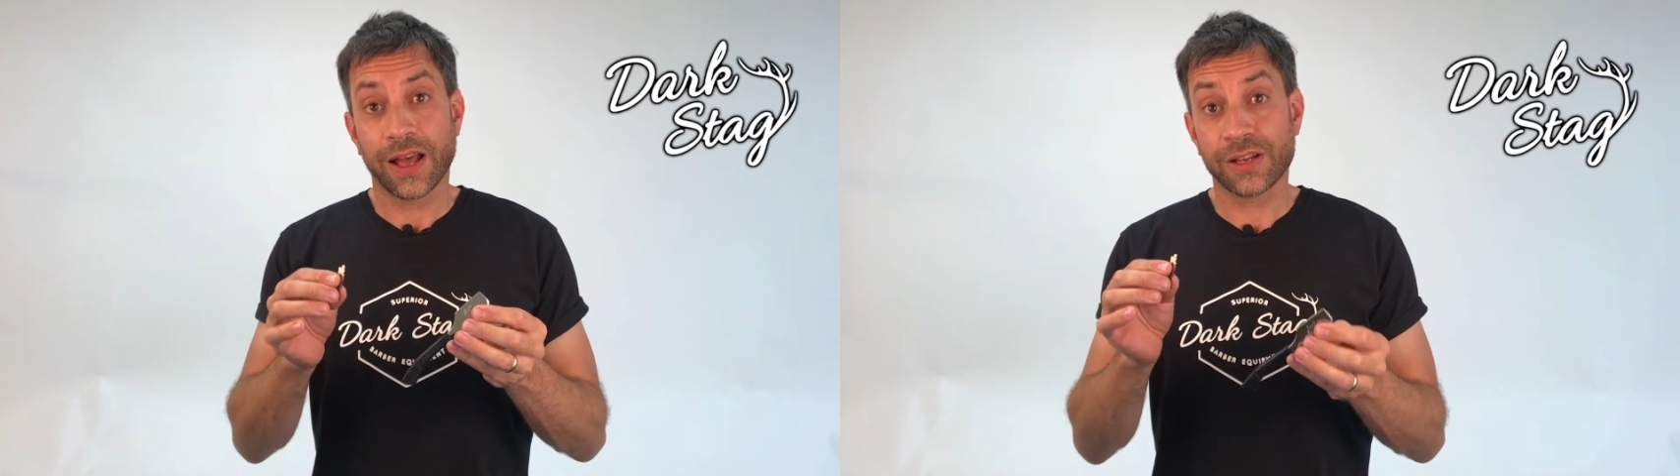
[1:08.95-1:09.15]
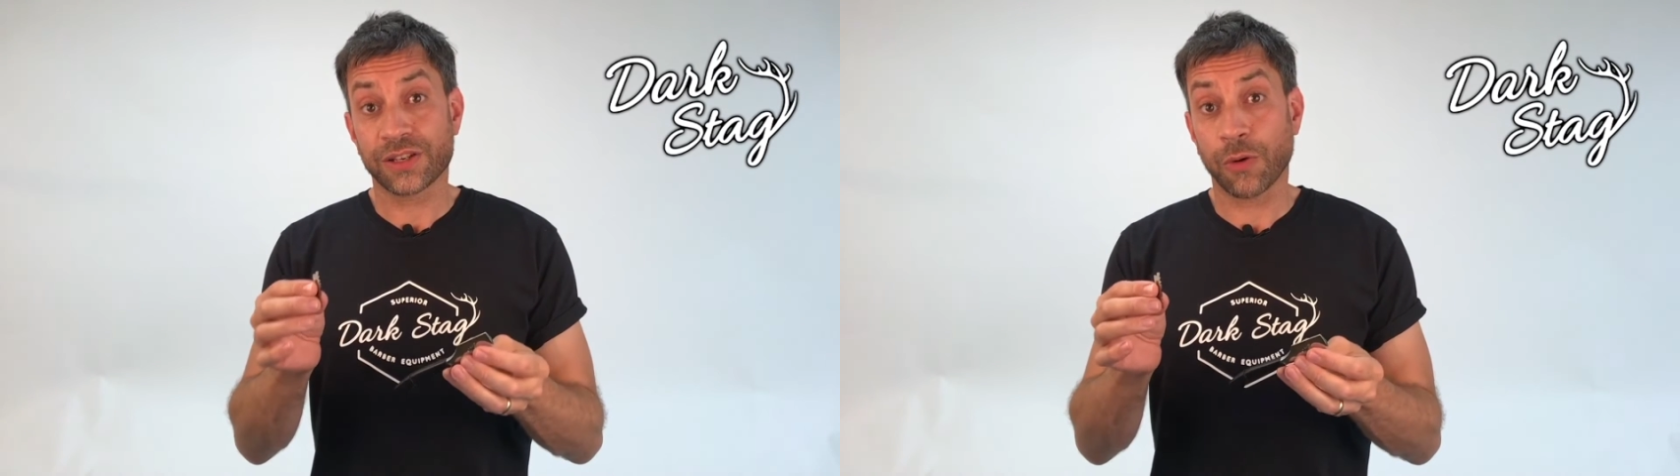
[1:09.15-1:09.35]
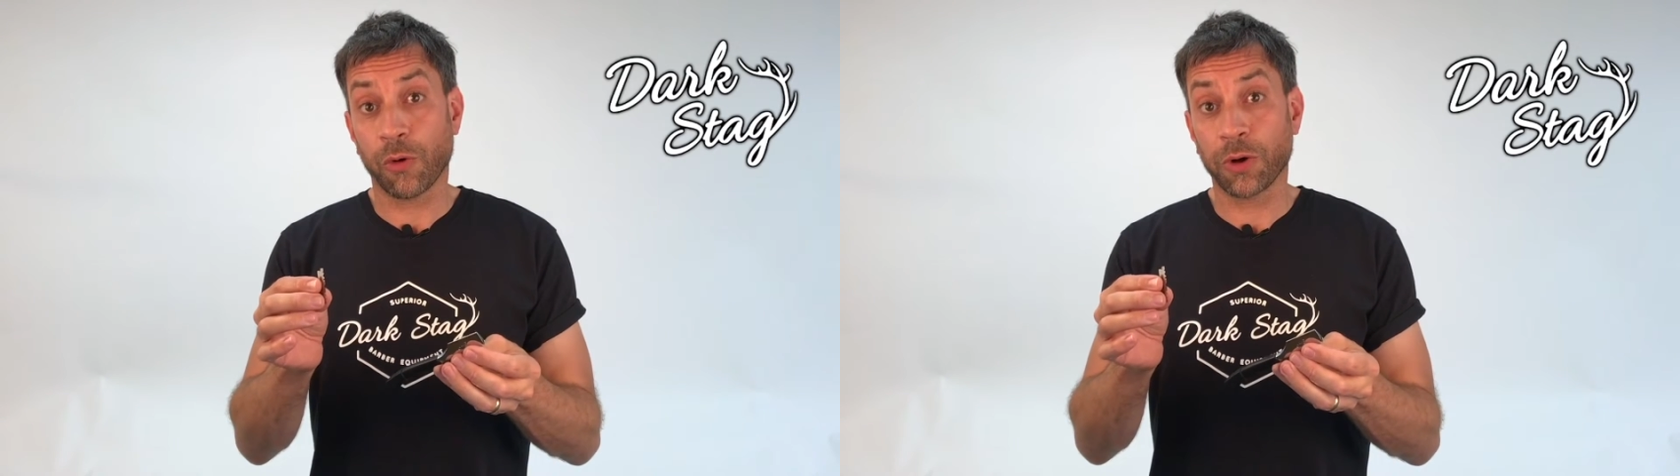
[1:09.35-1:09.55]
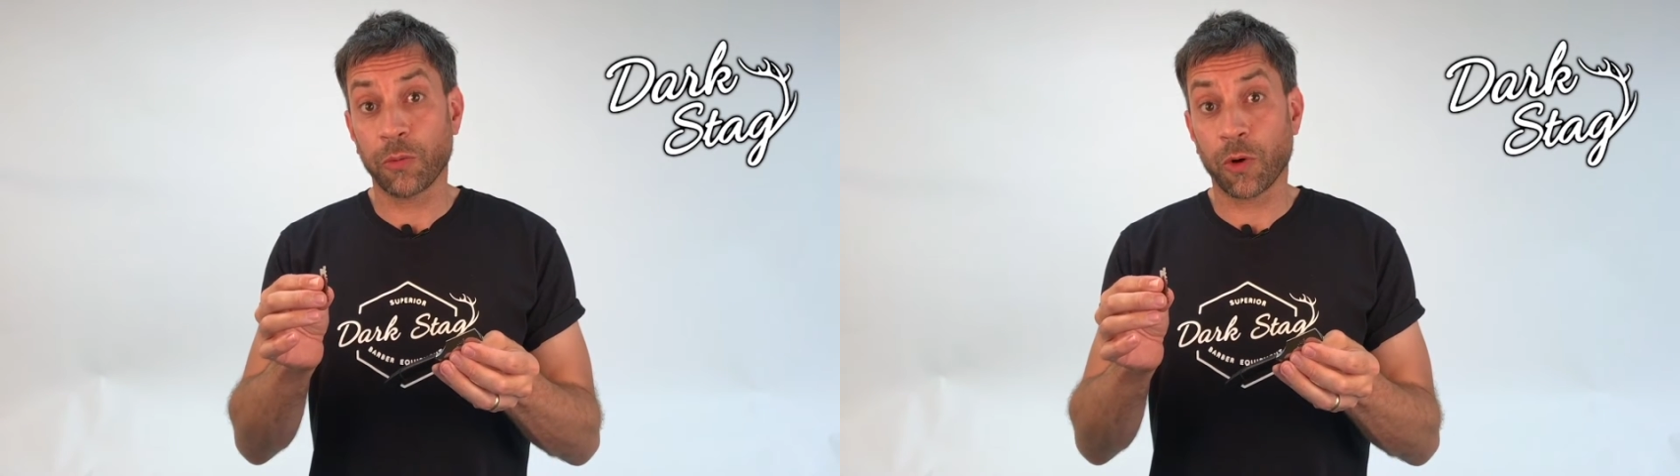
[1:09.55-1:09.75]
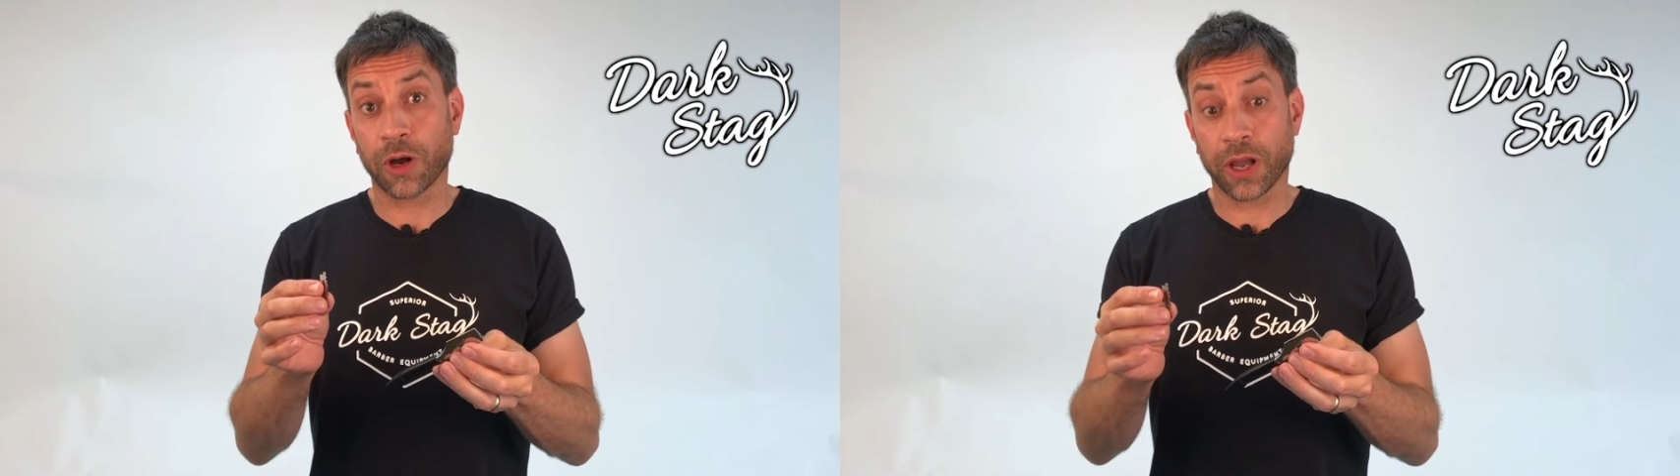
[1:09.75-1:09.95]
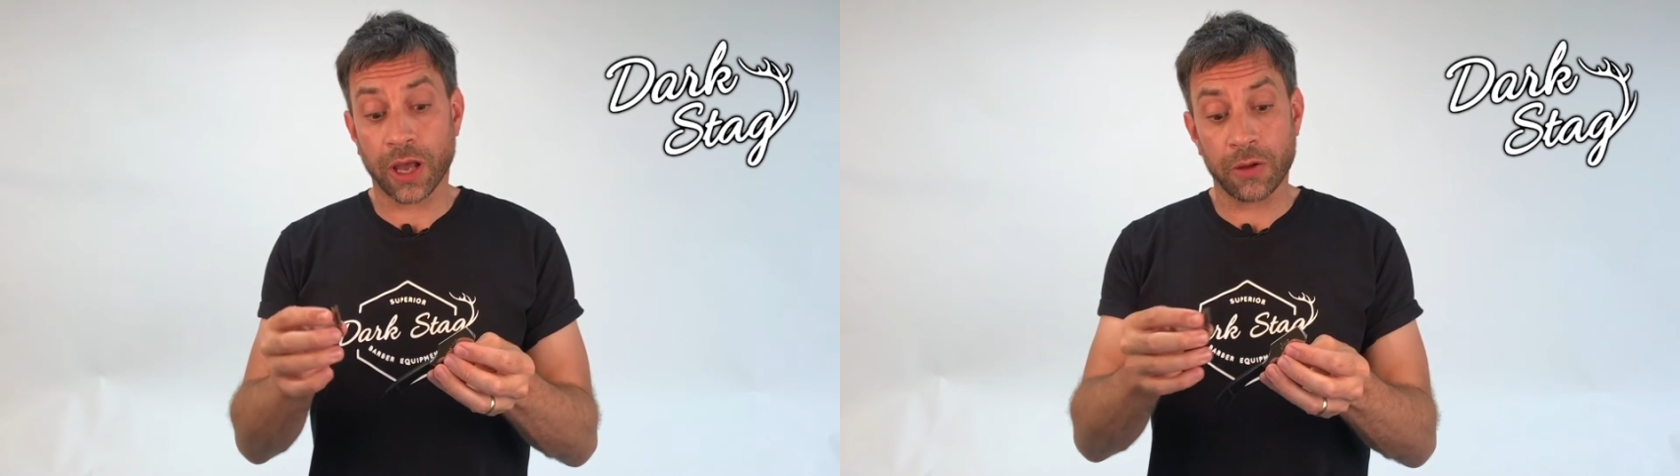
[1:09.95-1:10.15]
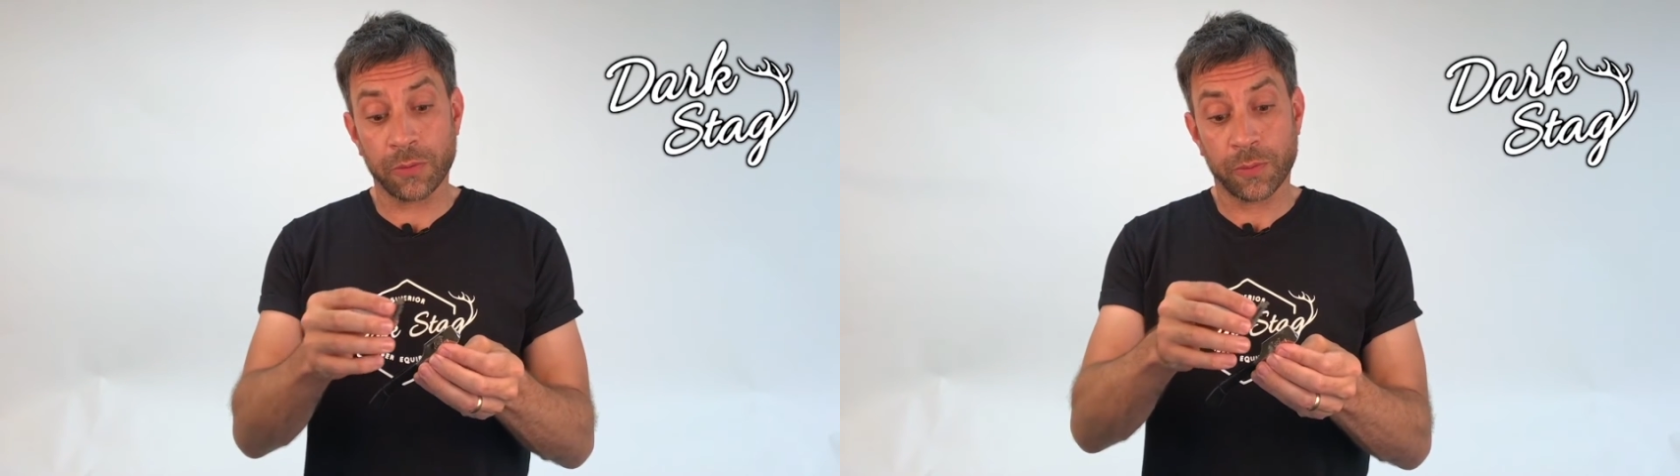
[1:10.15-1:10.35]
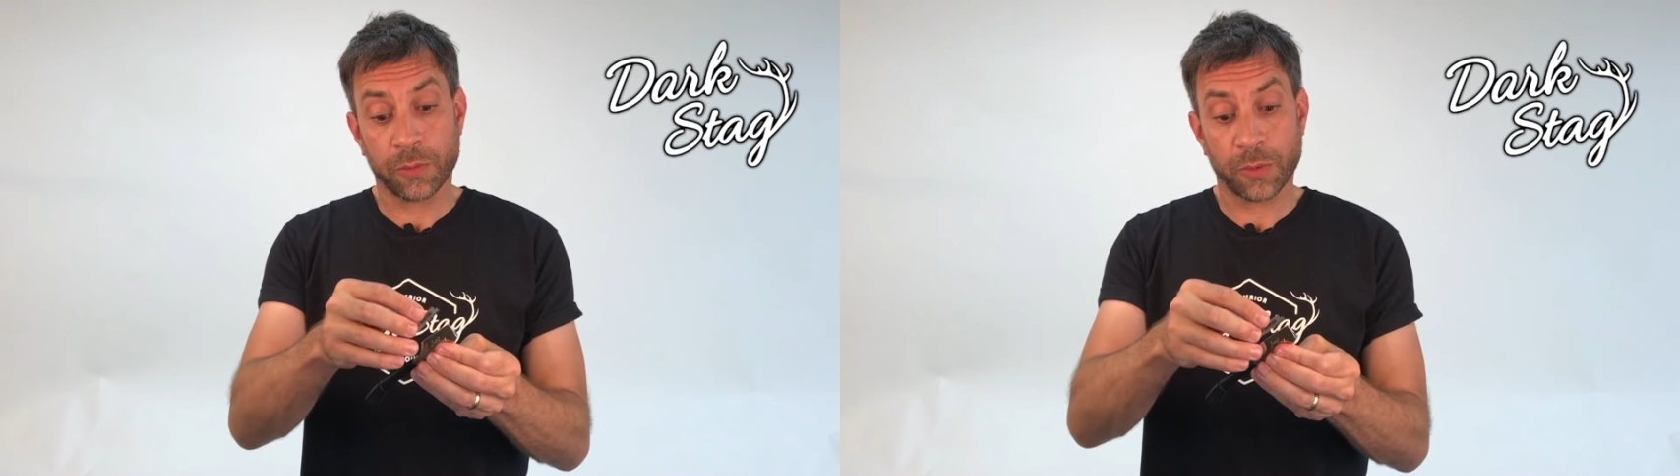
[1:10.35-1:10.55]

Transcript: And so all in one go,